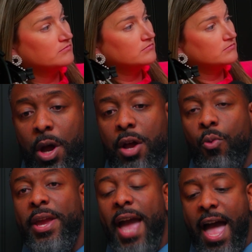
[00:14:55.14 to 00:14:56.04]
So
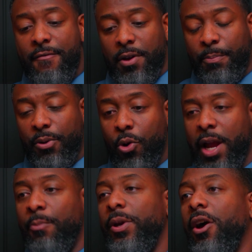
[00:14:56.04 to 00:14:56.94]
we have a
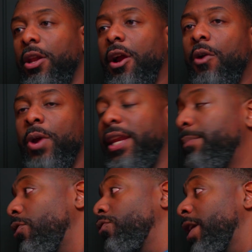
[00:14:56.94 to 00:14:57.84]
program, we call it our Ready
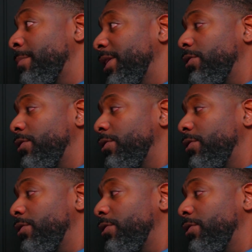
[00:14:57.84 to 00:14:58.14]
program at